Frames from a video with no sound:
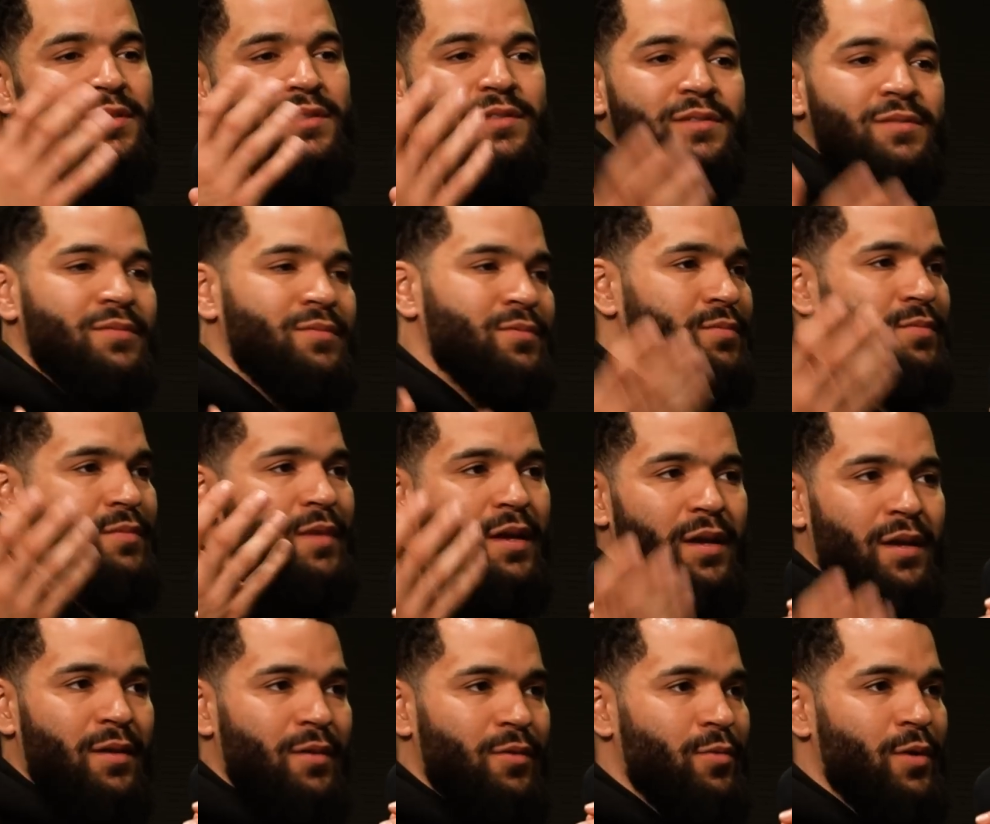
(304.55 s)
it,
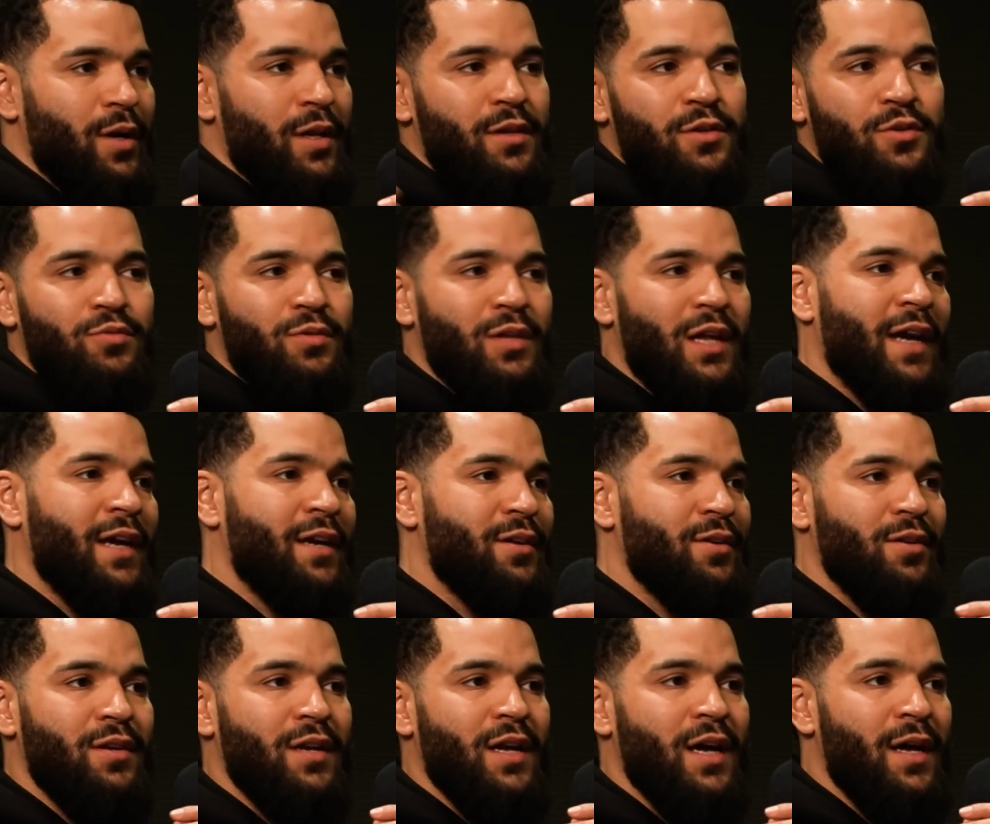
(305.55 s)
whether you like it
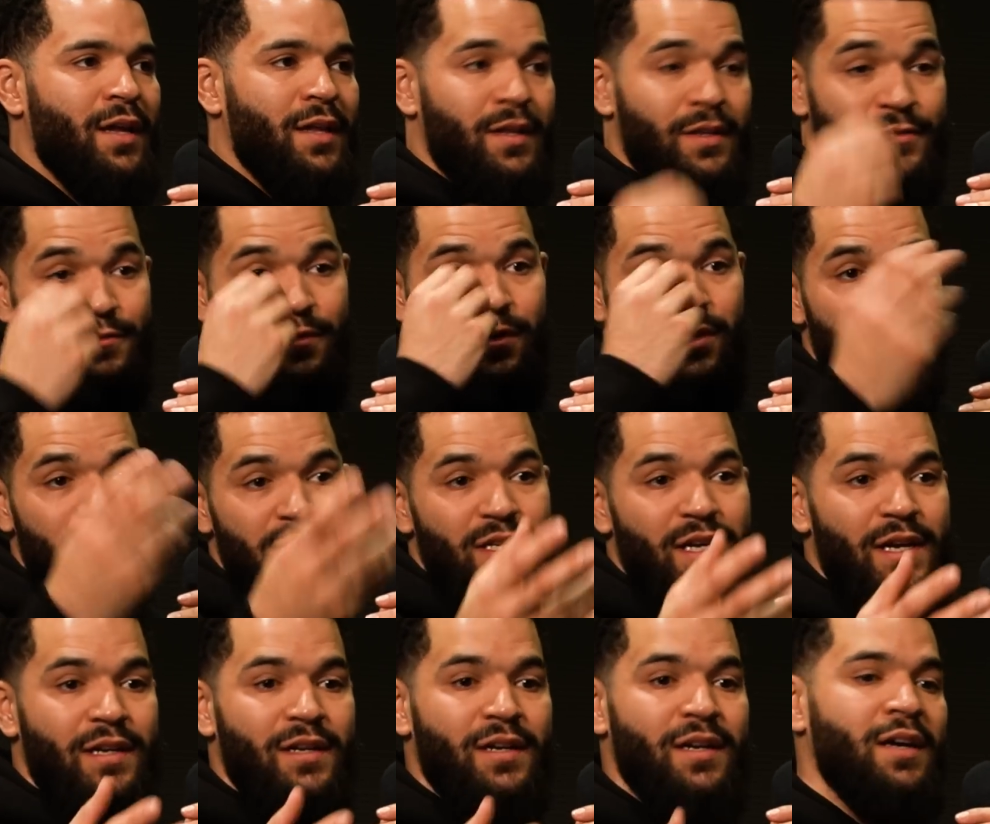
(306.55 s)
or not, as far as
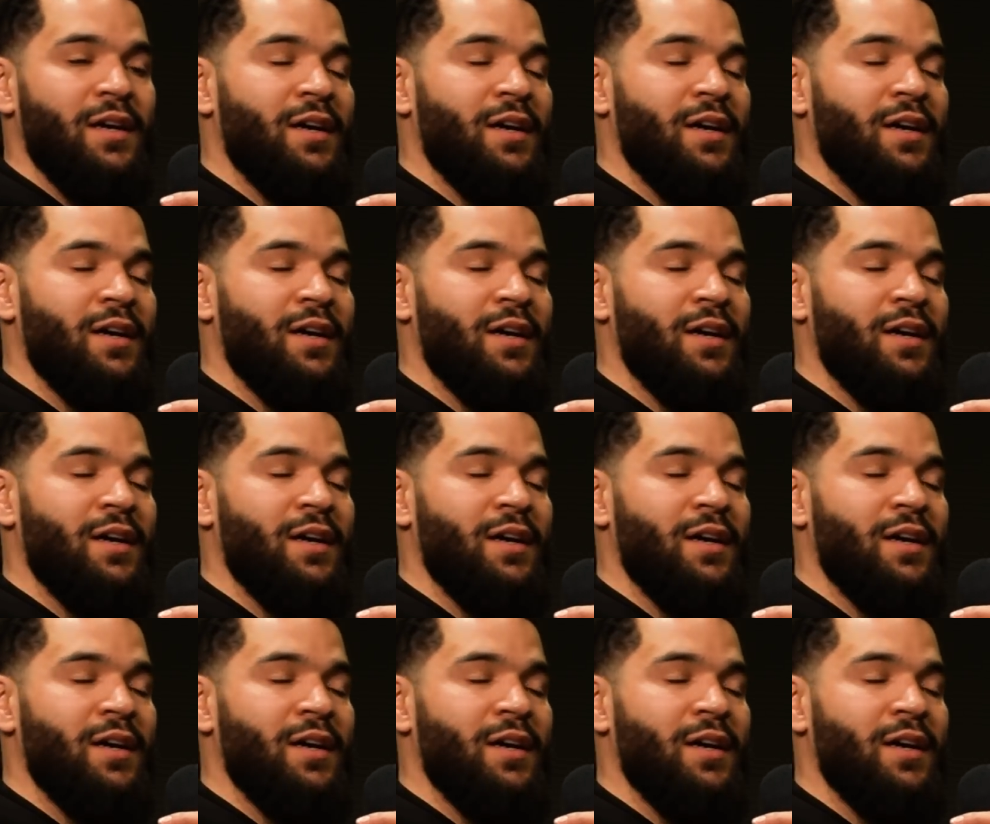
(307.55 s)
like